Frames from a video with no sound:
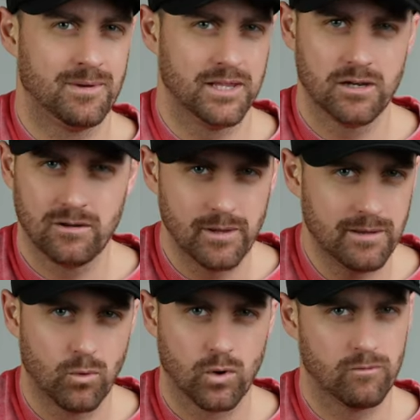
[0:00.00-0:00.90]
a little bit
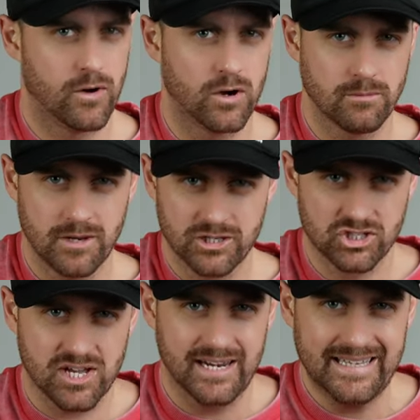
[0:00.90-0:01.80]
more volume, and it
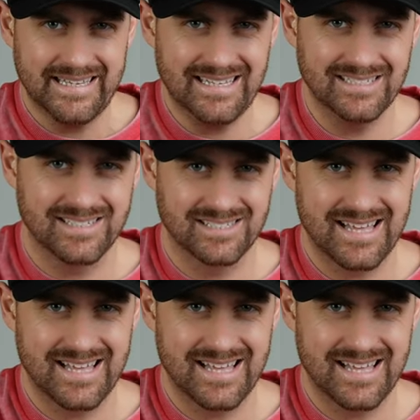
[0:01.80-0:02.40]
just kind of eases